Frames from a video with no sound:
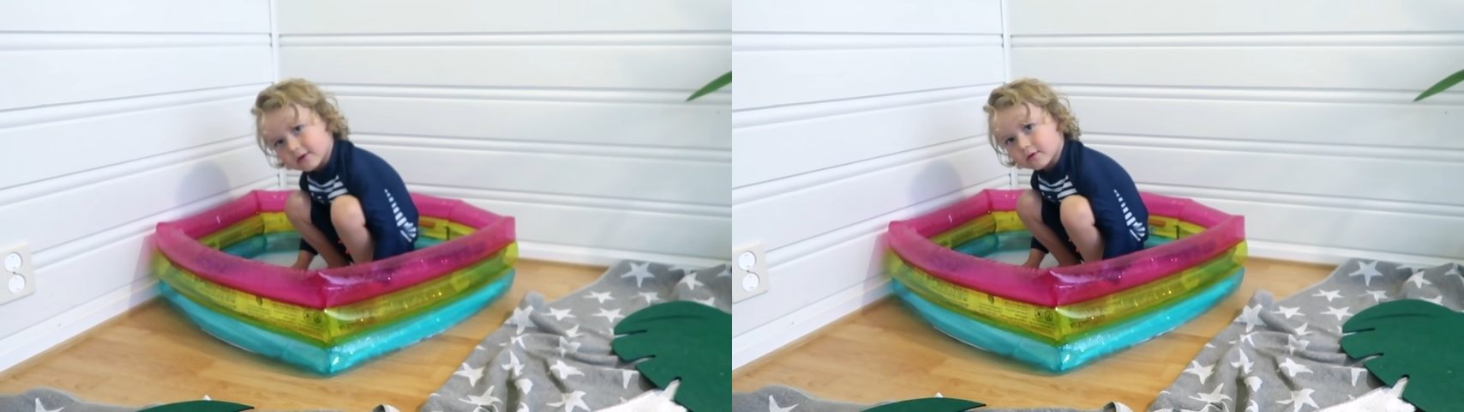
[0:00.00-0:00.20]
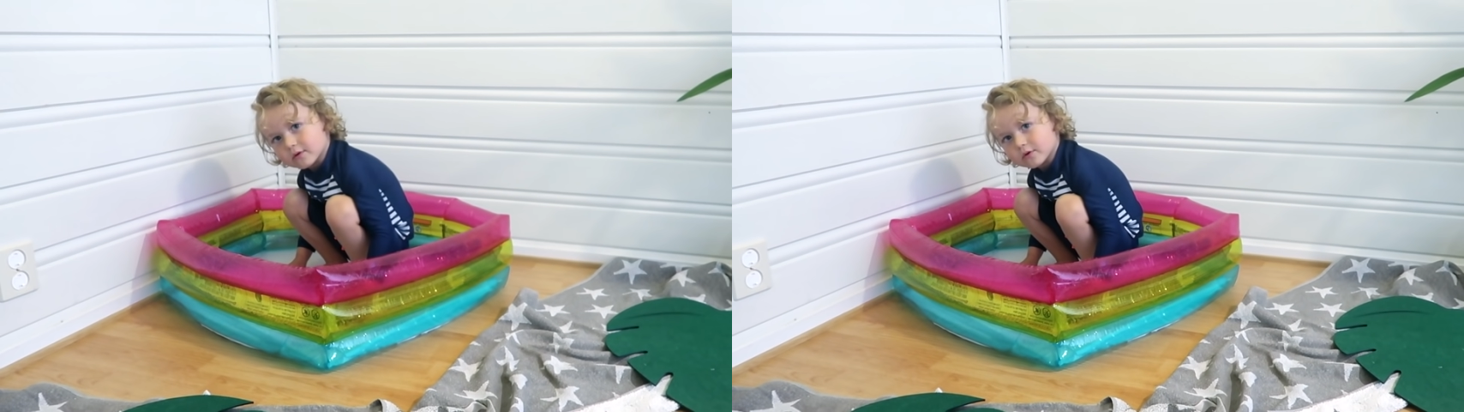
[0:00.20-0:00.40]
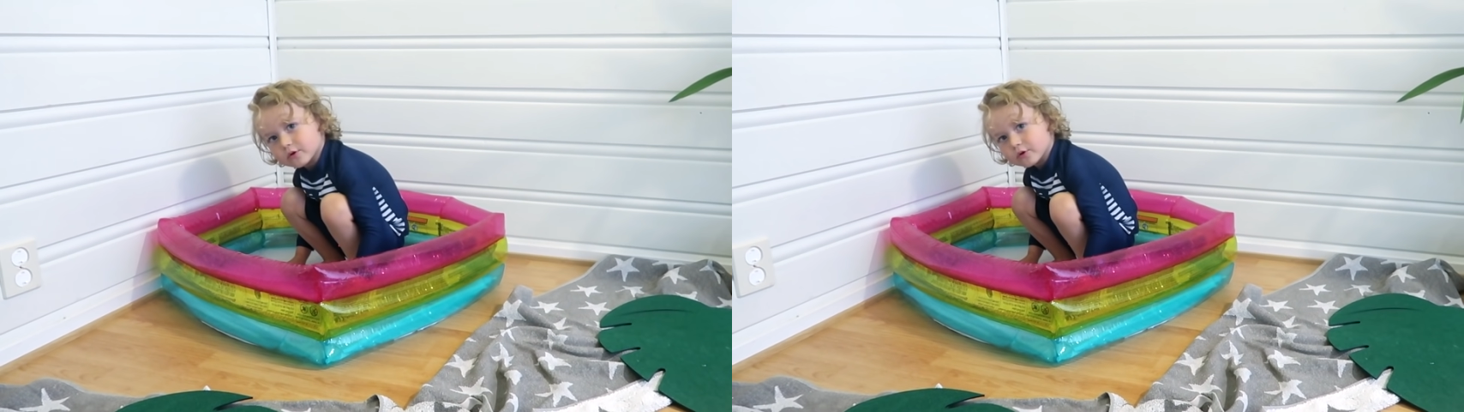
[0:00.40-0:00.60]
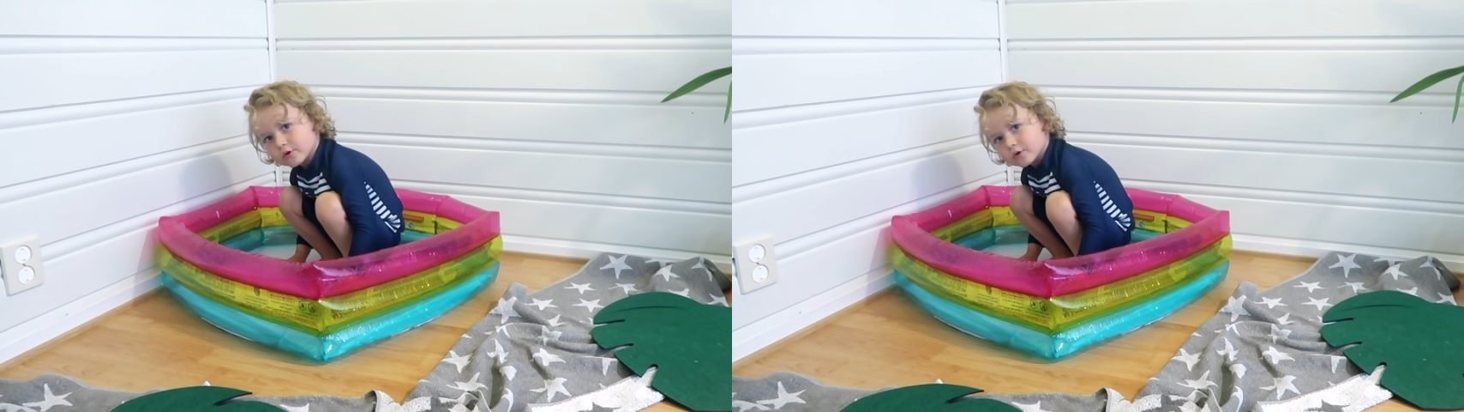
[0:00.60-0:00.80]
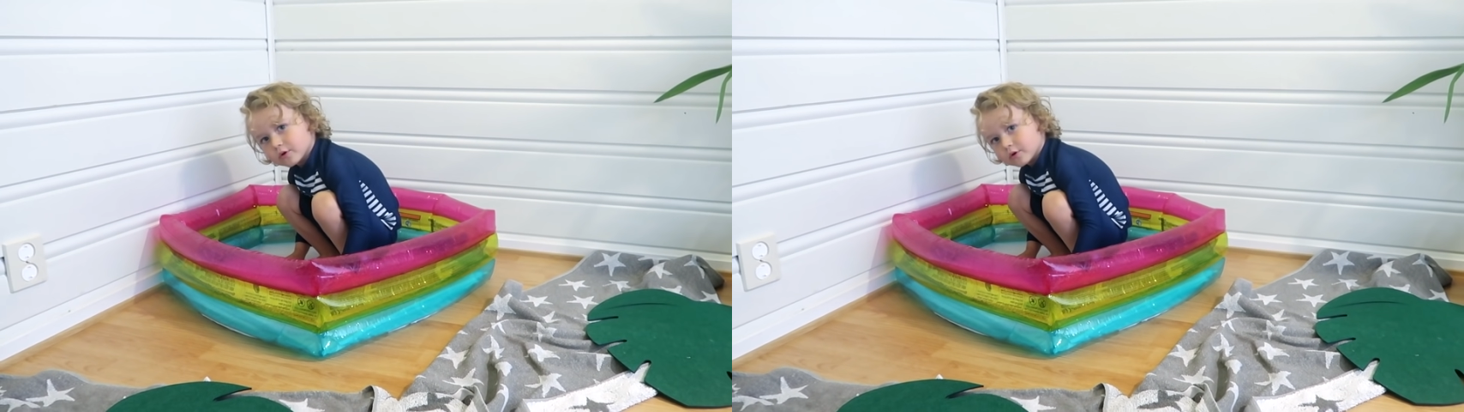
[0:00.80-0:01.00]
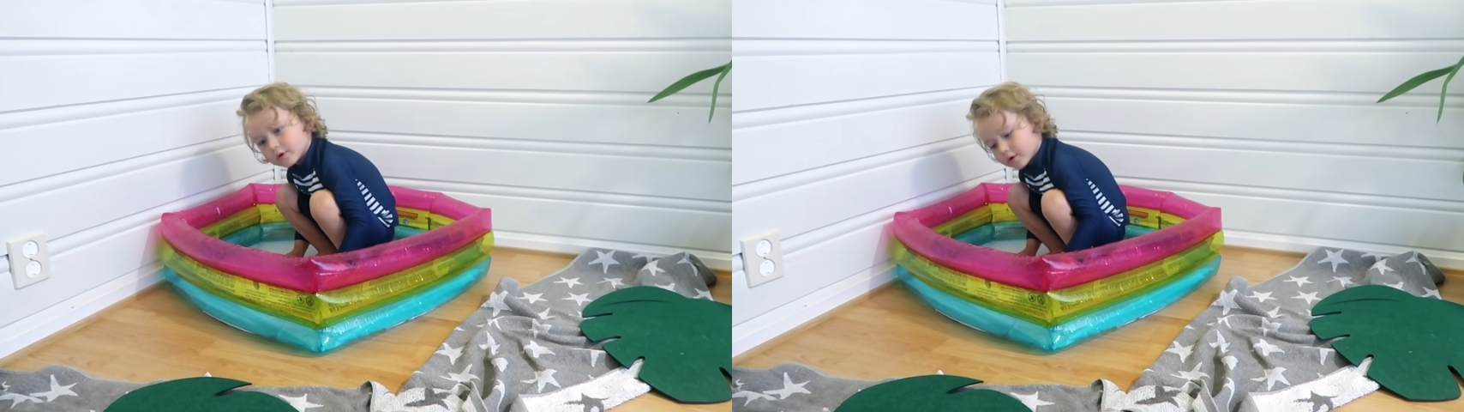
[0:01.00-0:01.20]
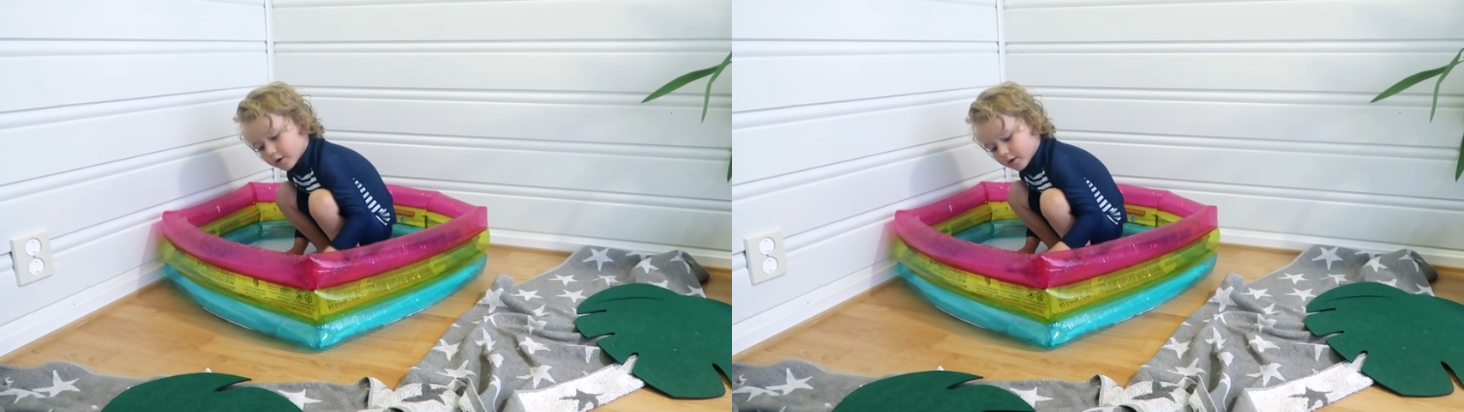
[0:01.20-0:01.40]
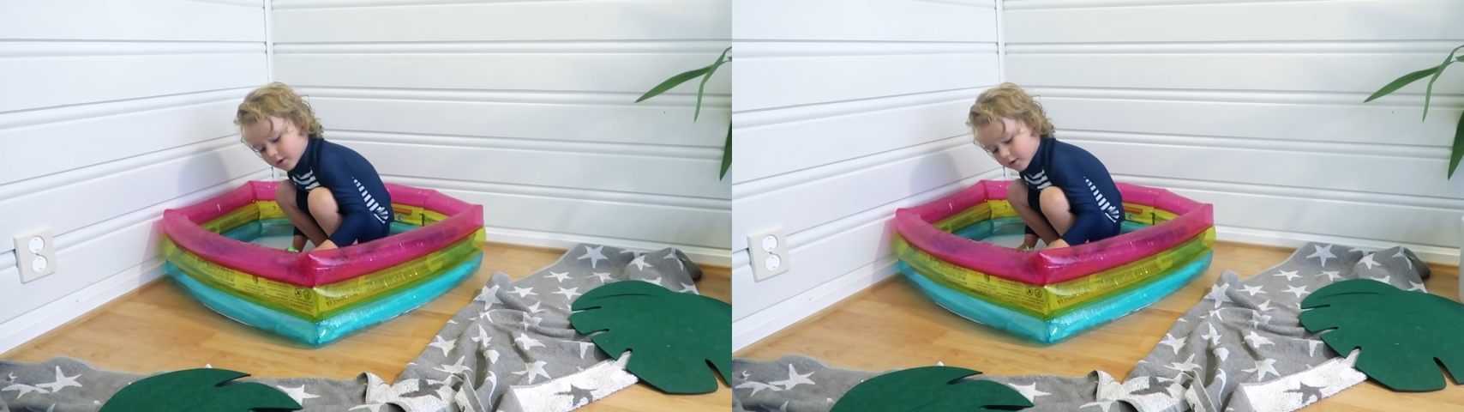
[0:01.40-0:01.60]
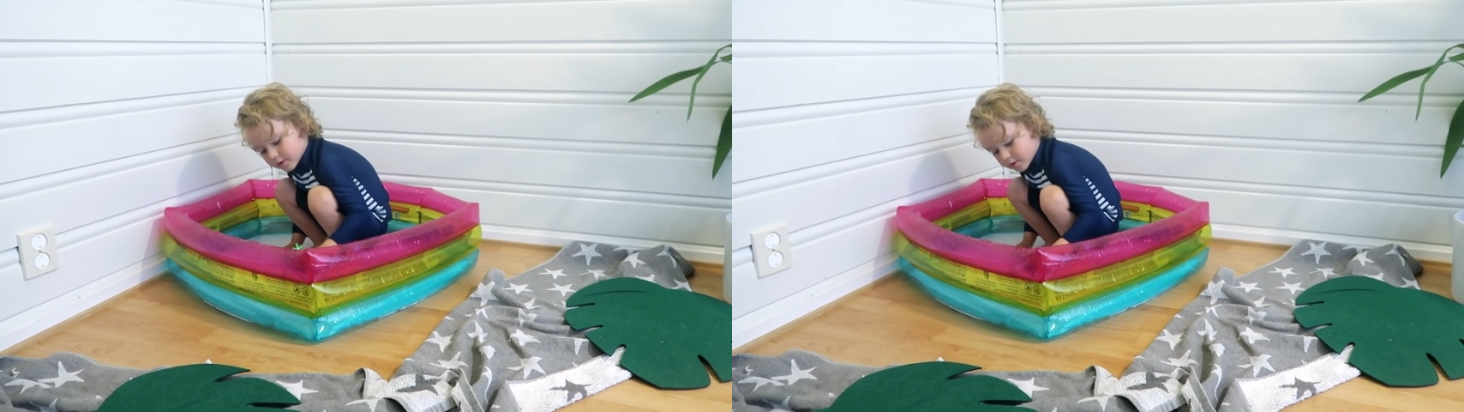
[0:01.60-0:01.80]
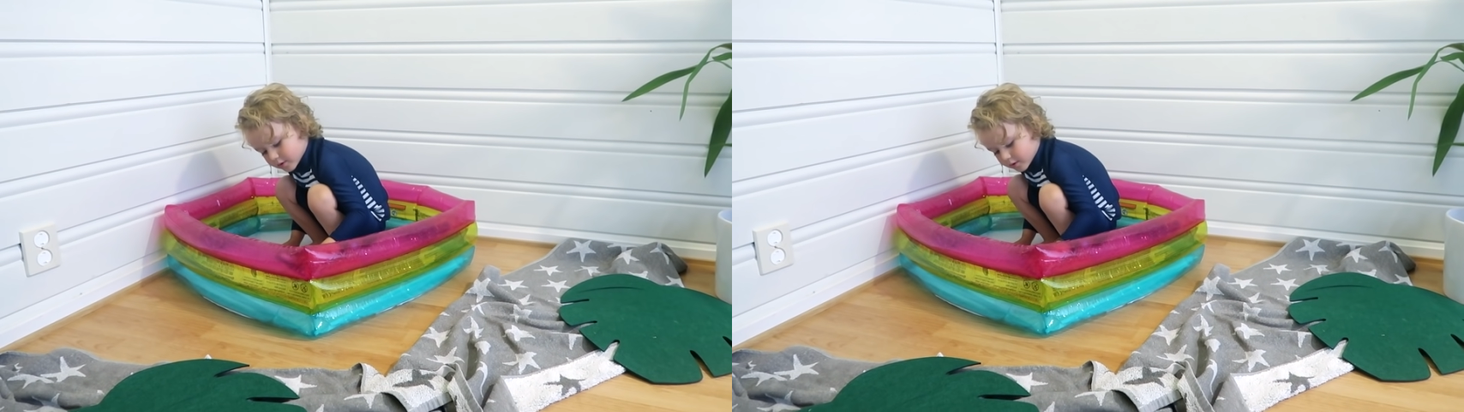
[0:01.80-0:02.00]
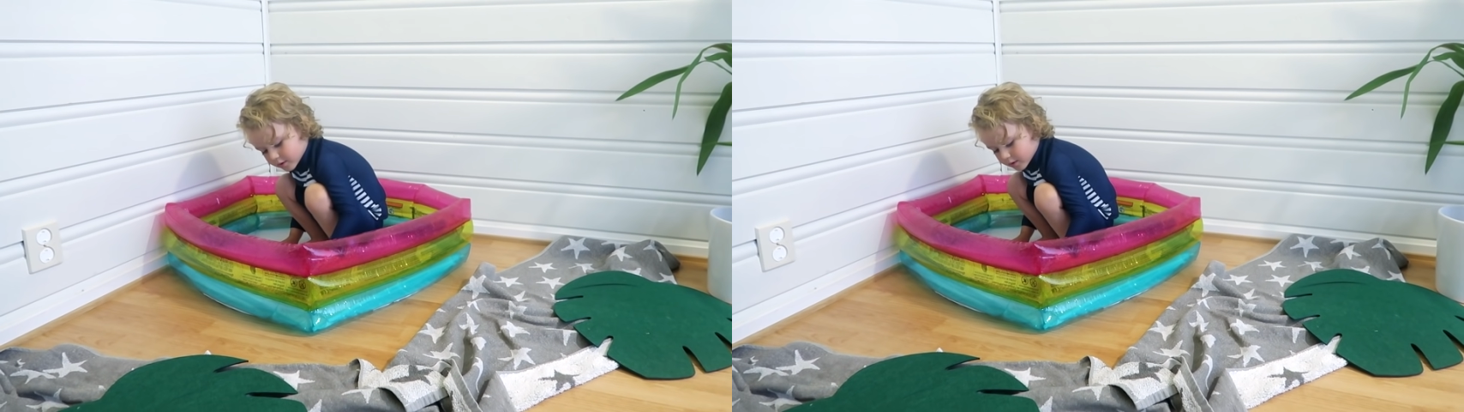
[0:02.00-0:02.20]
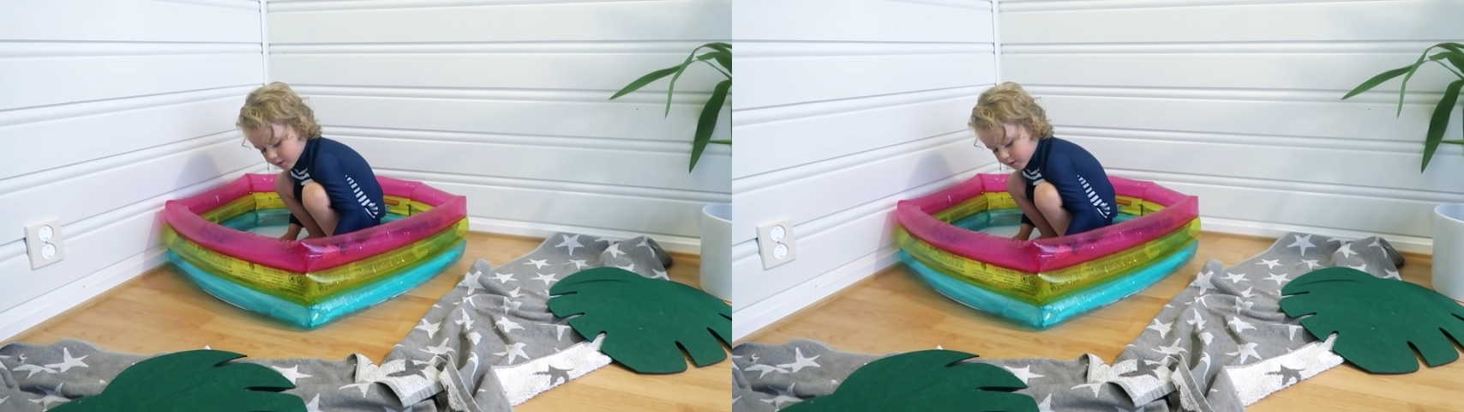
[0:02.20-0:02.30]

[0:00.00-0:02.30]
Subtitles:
[no speech]